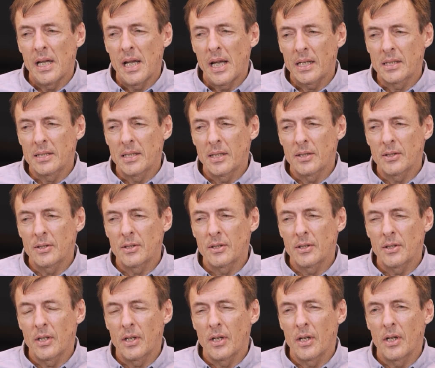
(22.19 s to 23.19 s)
access
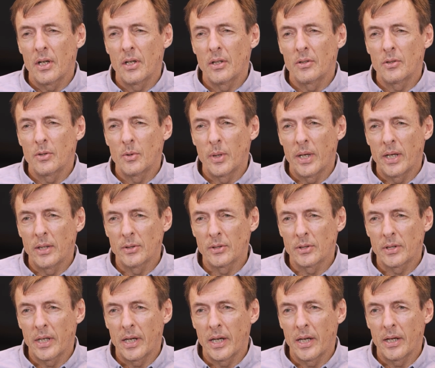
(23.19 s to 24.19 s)
uh, to
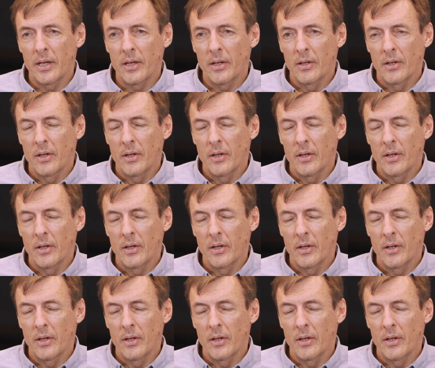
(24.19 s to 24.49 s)
healthcare